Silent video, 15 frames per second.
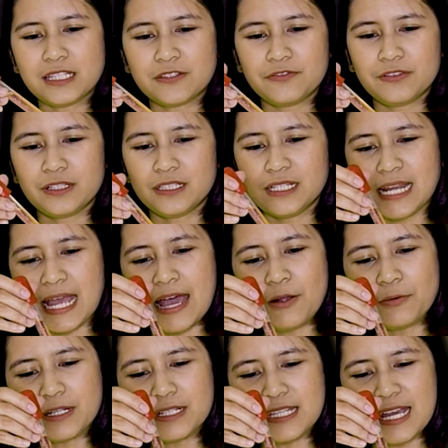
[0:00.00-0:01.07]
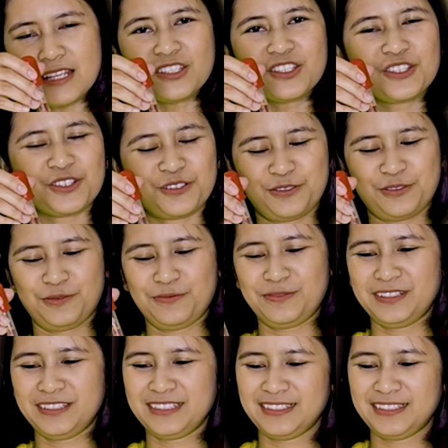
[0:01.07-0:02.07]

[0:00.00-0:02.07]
fill in our test tube.